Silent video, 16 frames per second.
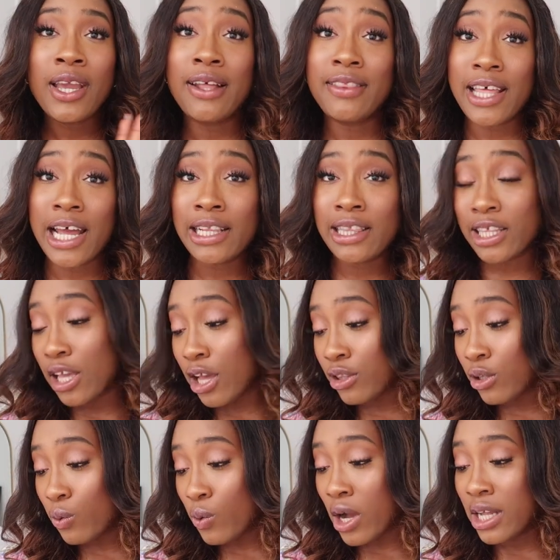than the
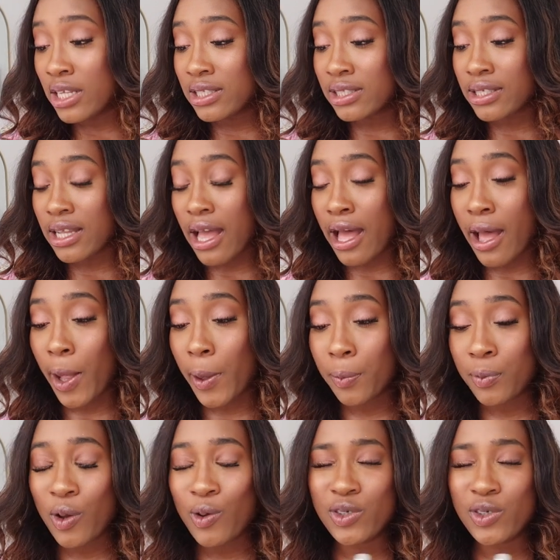other ones um,